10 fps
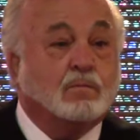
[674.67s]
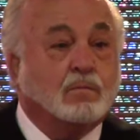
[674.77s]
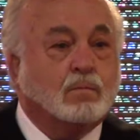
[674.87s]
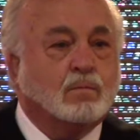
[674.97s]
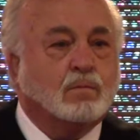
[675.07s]

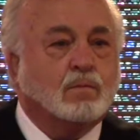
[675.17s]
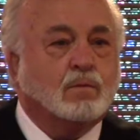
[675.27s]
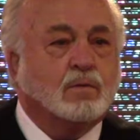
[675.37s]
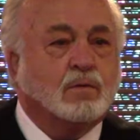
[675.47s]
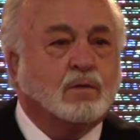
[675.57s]

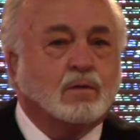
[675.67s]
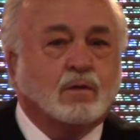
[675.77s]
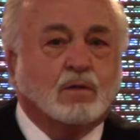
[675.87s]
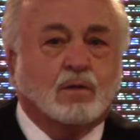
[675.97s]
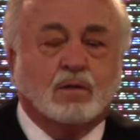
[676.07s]

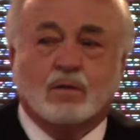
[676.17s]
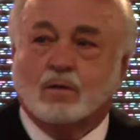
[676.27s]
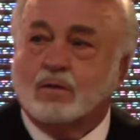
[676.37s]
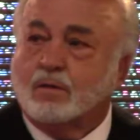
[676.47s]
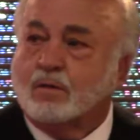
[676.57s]

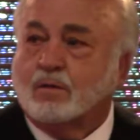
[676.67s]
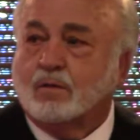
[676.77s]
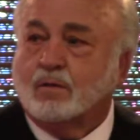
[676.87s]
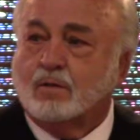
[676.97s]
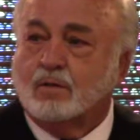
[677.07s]

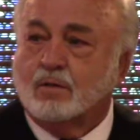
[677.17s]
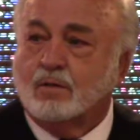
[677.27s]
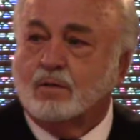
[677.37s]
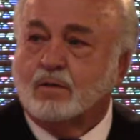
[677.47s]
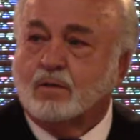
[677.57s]

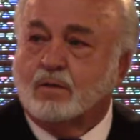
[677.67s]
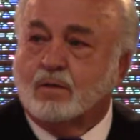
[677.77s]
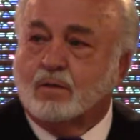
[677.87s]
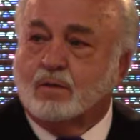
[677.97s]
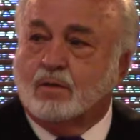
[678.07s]

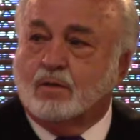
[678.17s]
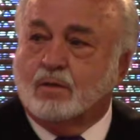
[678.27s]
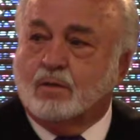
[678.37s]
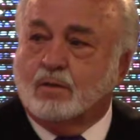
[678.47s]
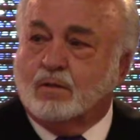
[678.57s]

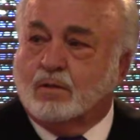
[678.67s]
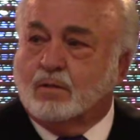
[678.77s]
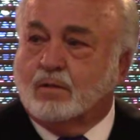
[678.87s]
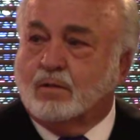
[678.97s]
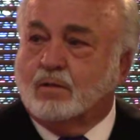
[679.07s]
[no speech]